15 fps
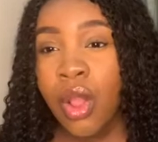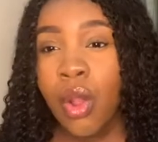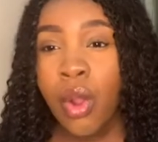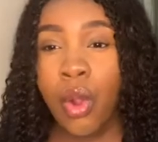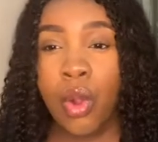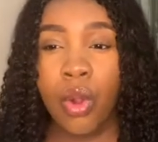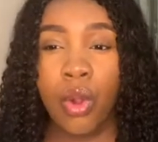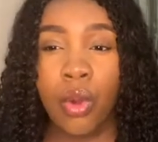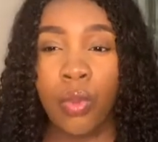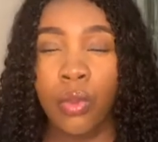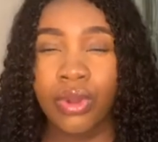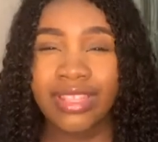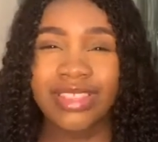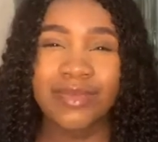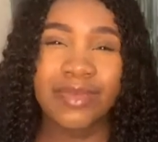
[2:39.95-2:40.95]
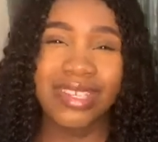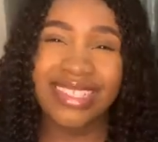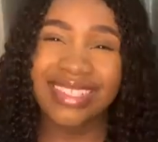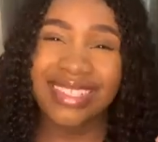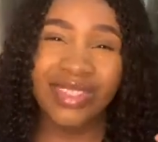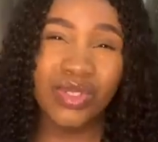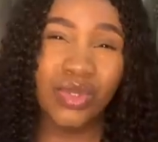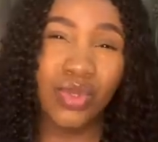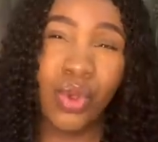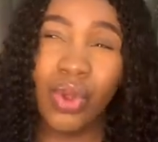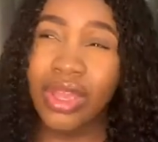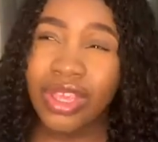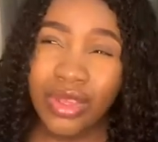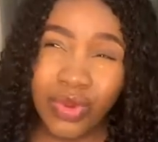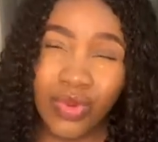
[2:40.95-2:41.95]
or what the person saw
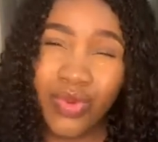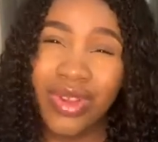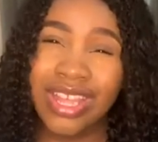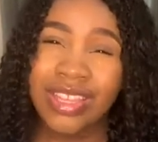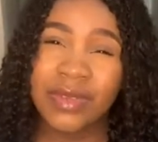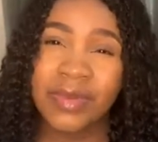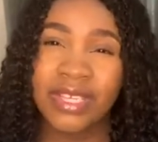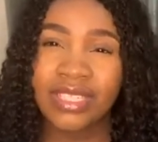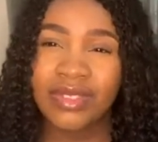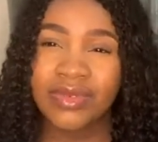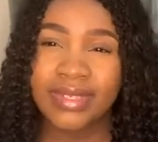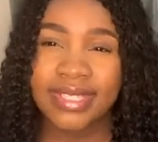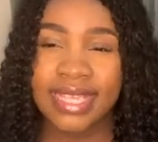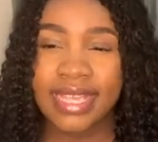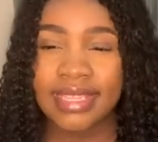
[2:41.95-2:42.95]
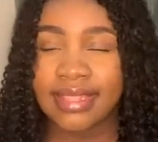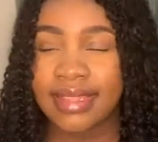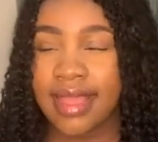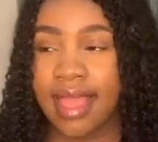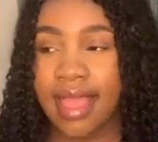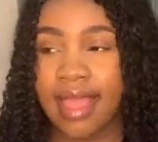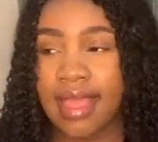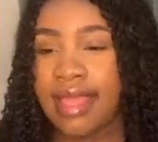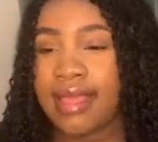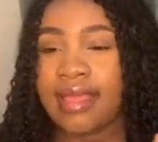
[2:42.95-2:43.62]
in you, and the person was like, nah,